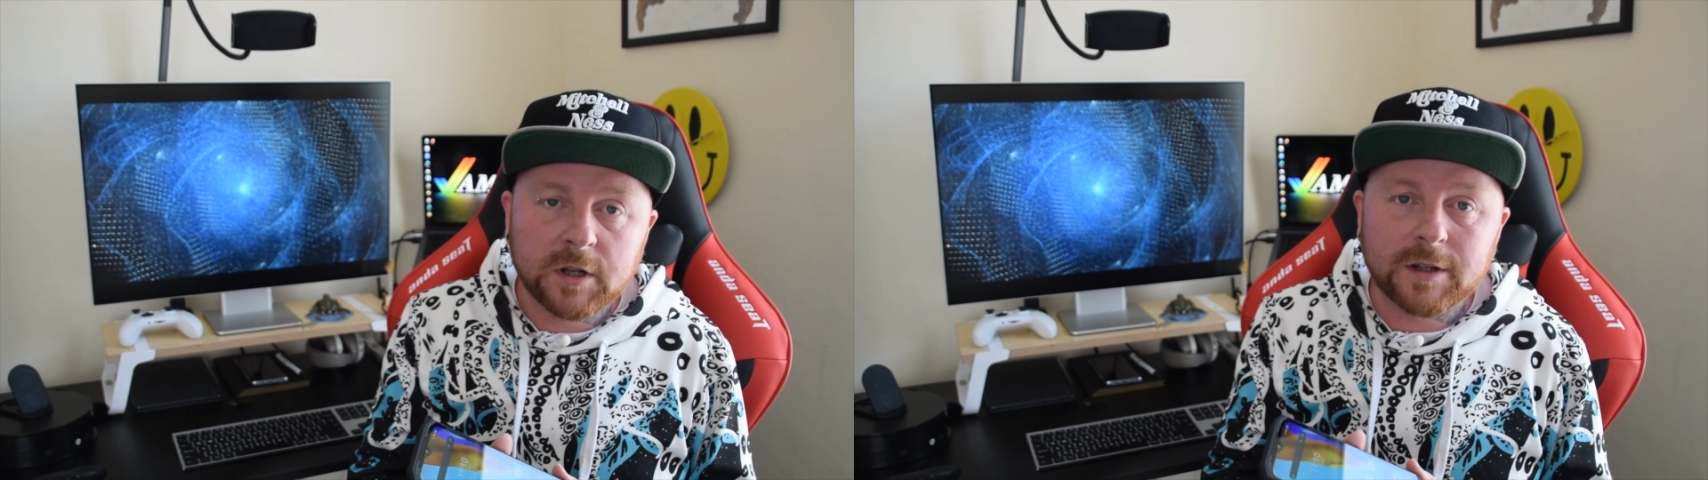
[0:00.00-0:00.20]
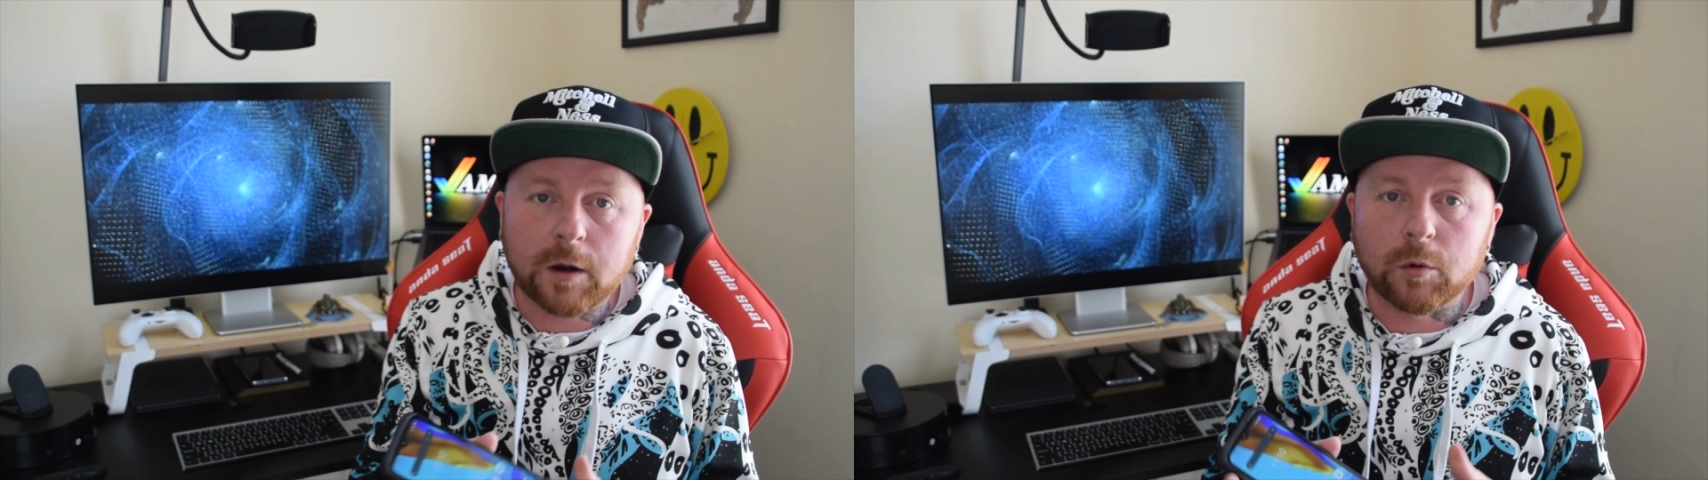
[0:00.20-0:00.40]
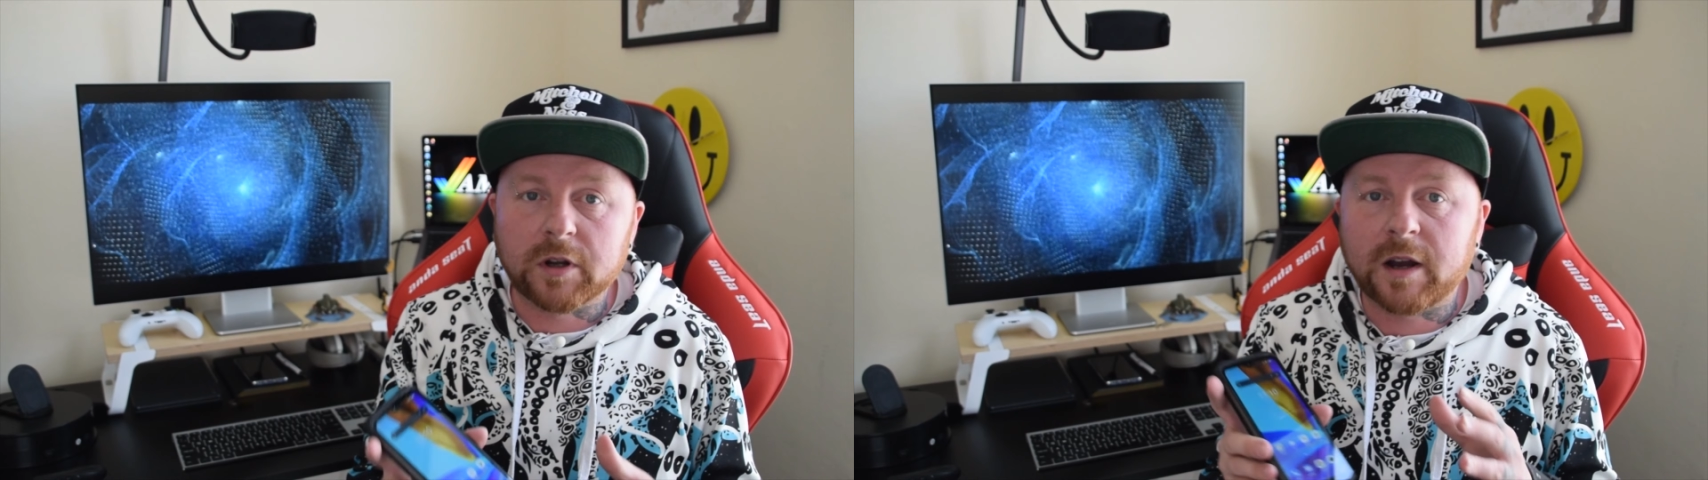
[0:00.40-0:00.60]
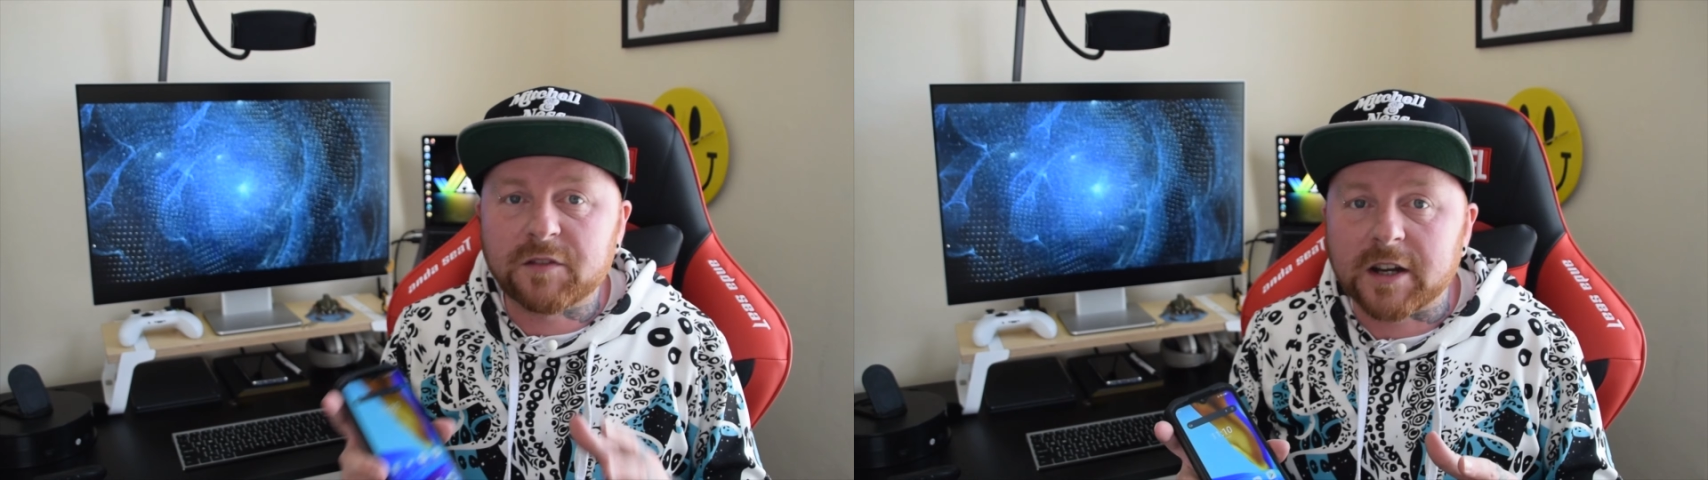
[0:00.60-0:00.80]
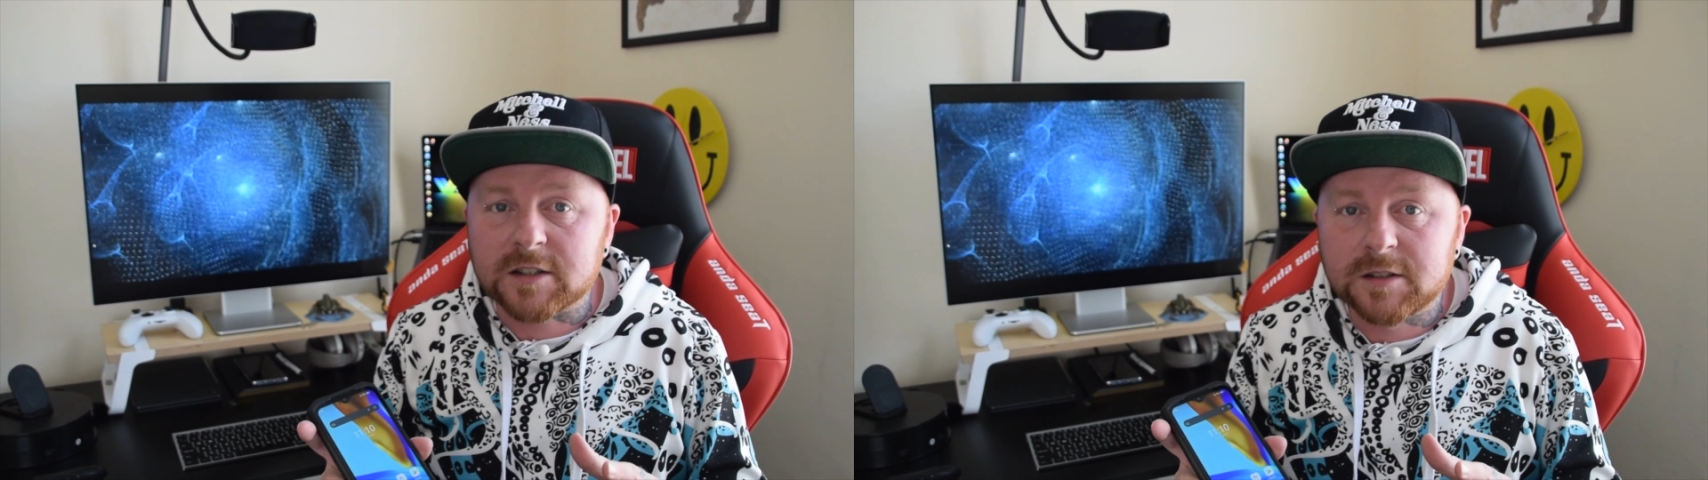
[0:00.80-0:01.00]
Now,
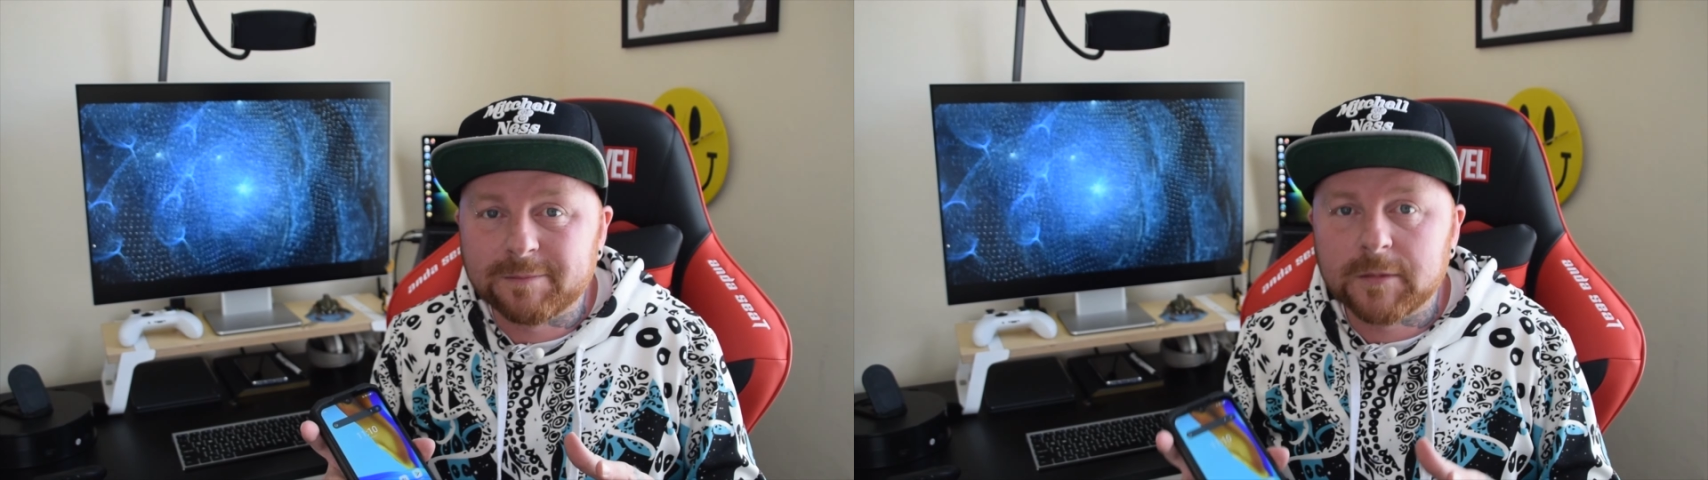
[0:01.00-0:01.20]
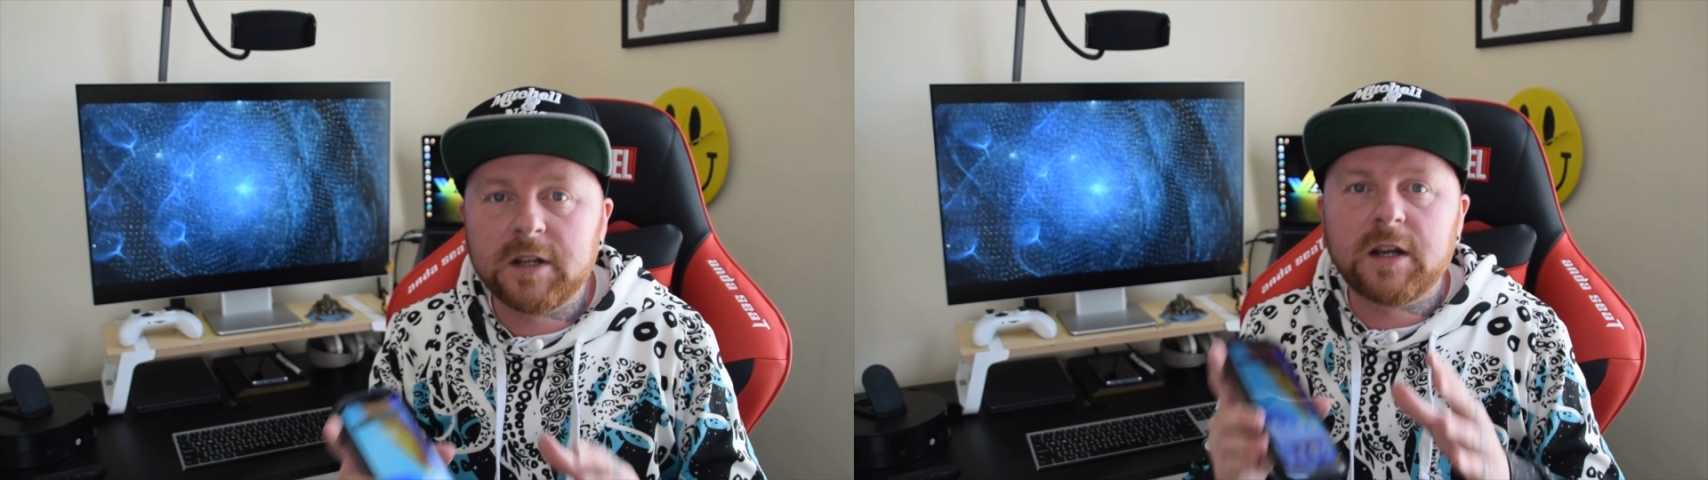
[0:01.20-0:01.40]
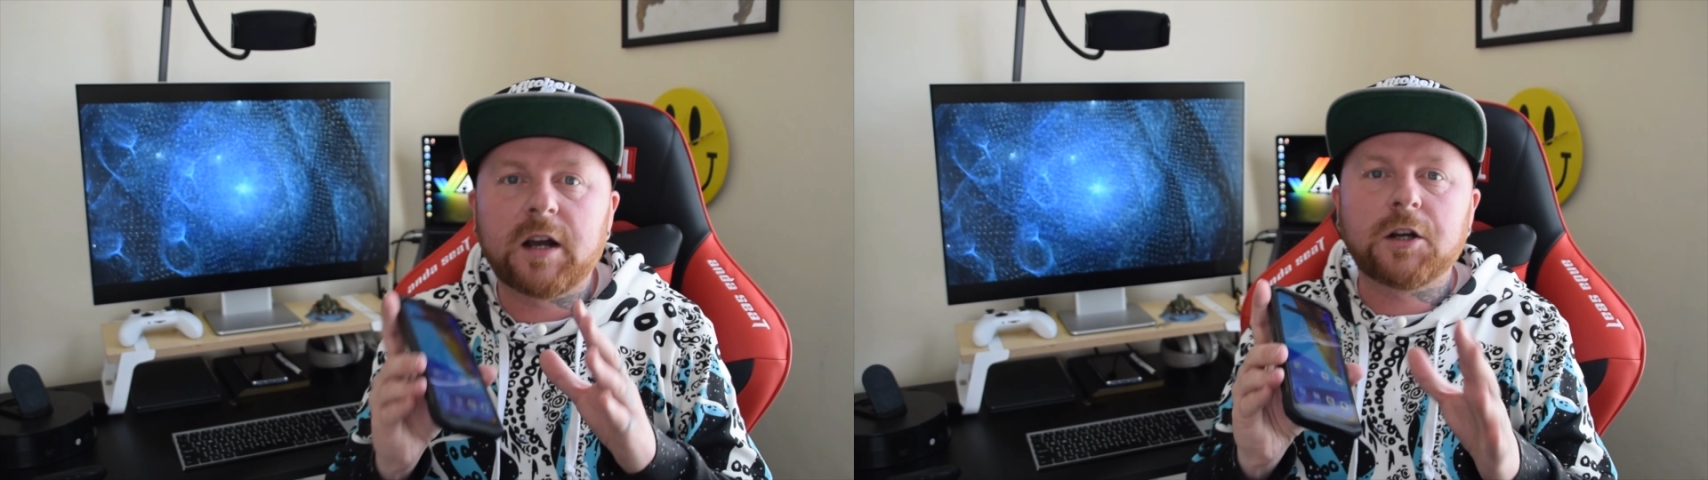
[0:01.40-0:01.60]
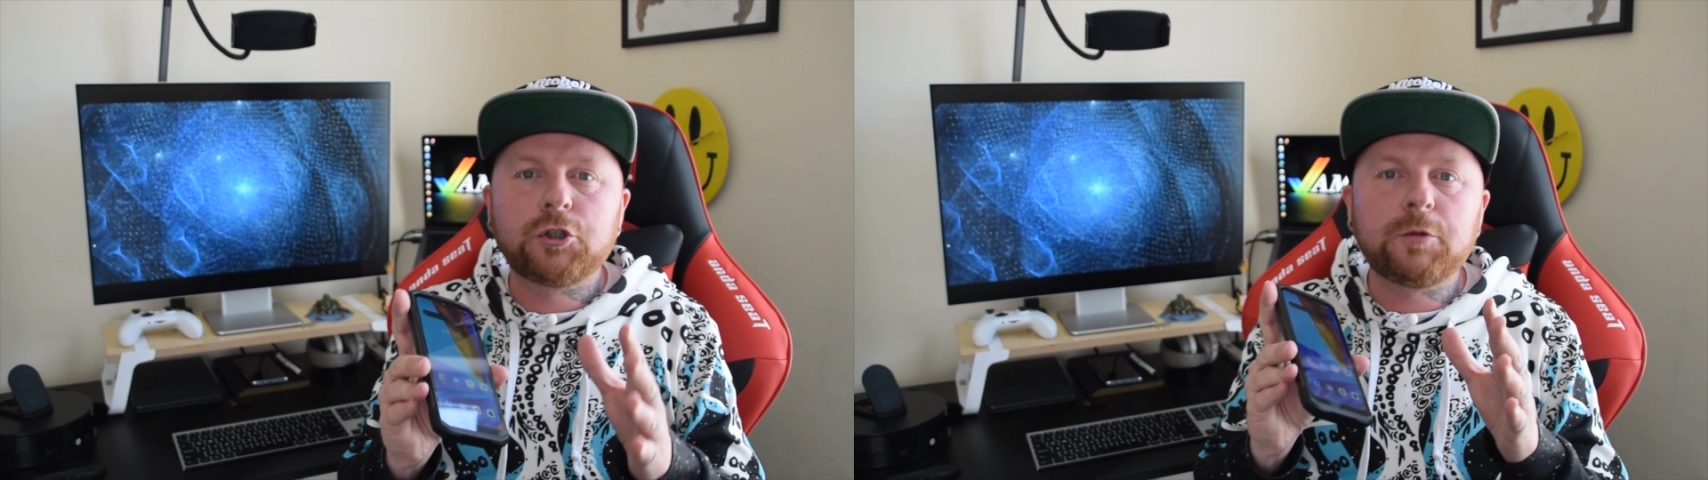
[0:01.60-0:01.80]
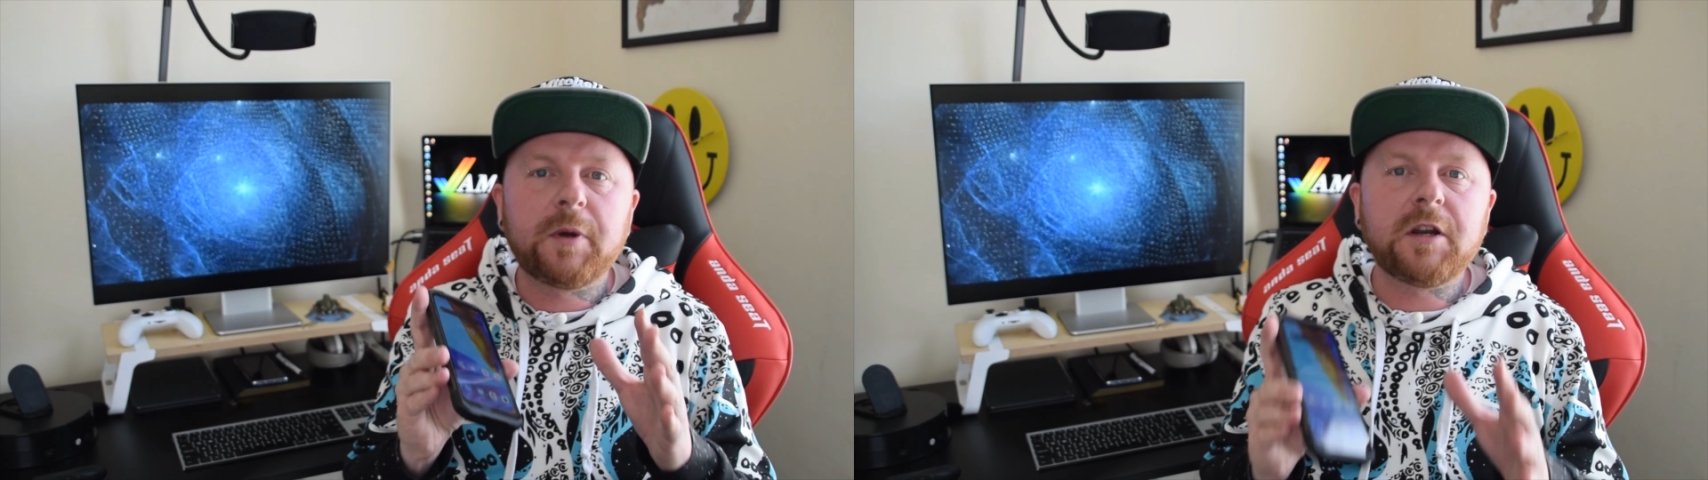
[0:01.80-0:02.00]
caveat. As
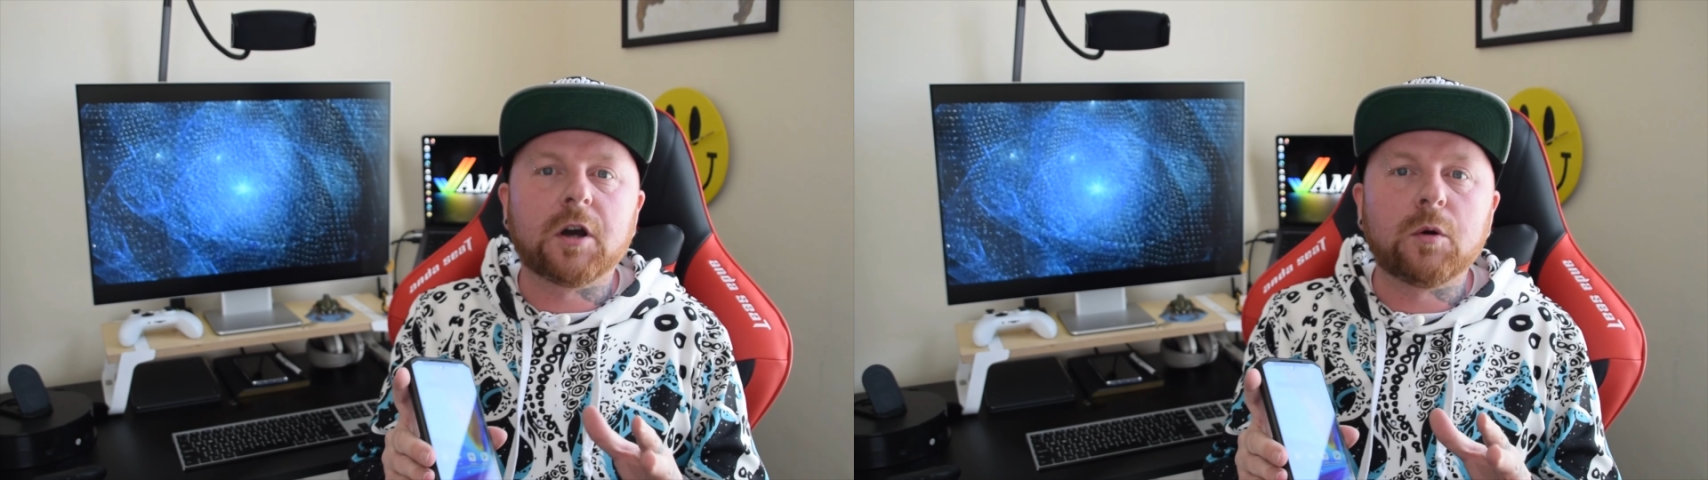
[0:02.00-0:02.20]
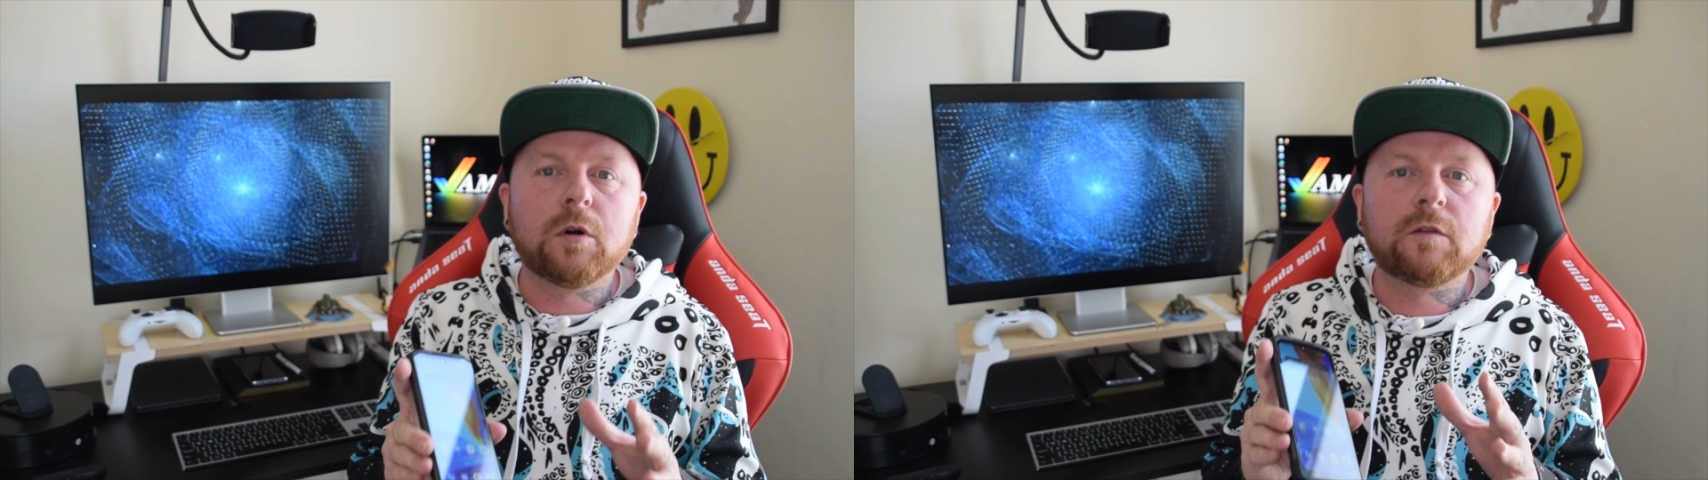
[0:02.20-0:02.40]
you may know